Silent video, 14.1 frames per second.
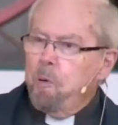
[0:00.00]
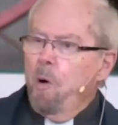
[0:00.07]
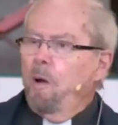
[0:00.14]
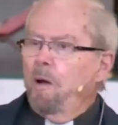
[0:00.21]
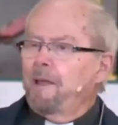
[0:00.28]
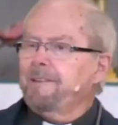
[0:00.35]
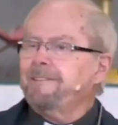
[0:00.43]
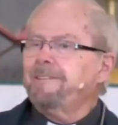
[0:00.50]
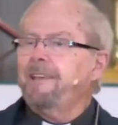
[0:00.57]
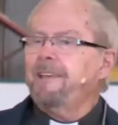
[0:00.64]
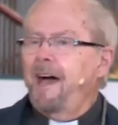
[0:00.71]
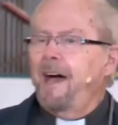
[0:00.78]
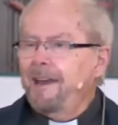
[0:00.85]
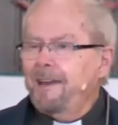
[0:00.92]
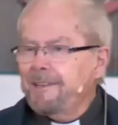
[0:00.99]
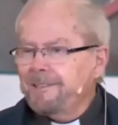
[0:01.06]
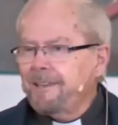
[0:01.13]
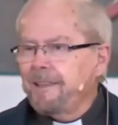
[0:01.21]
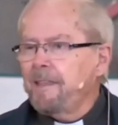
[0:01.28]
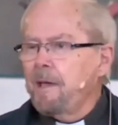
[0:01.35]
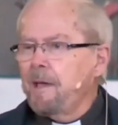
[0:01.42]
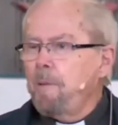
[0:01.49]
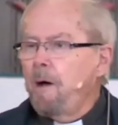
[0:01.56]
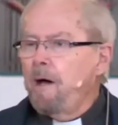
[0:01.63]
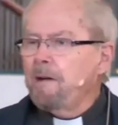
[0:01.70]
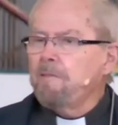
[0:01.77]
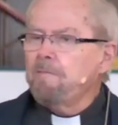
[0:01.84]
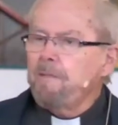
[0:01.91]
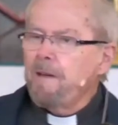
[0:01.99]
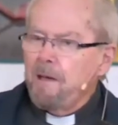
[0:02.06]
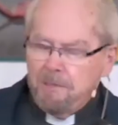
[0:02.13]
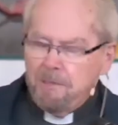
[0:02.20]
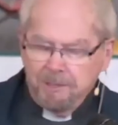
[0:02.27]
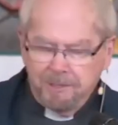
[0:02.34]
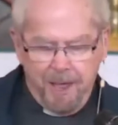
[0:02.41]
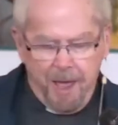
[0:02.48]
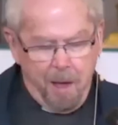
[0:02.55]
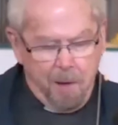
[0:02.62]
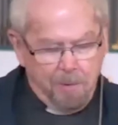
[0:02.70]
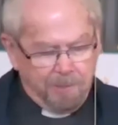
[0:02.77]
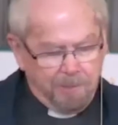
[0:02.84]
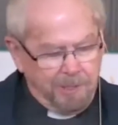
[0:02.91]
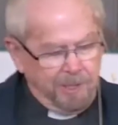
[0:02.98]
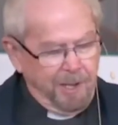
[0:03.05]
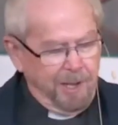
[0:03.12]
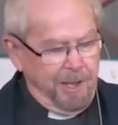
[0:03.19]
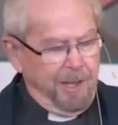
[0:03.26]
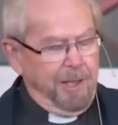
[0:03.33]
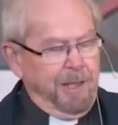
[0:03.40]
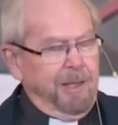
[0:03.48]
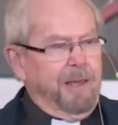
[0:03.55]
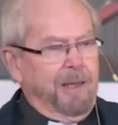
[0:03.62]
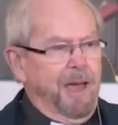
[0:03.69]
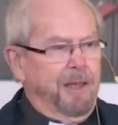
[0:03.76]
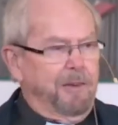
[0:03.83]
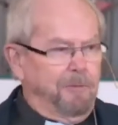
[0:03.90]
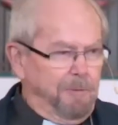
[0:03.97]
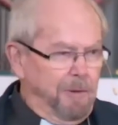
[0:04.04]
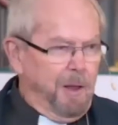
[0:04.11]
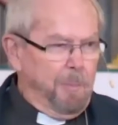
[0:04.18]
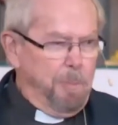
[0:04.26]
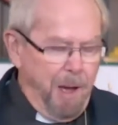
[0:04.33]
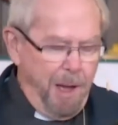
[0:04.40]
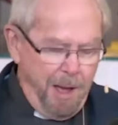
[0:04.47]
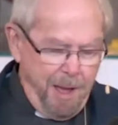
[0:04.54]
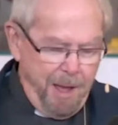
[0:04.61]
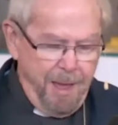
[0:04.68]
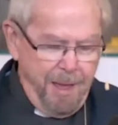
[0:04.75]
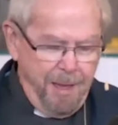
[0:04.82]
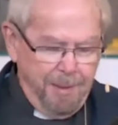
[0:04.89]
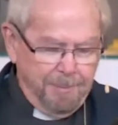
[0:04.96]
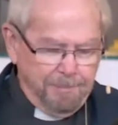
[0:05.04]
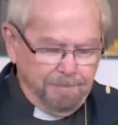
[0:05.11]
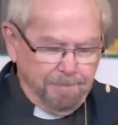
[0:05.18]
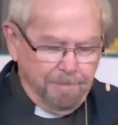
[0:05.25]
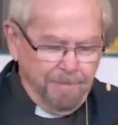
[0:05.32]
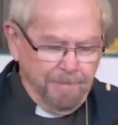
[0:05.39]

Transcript: And Paul and Silas and their party found this out at Philippi.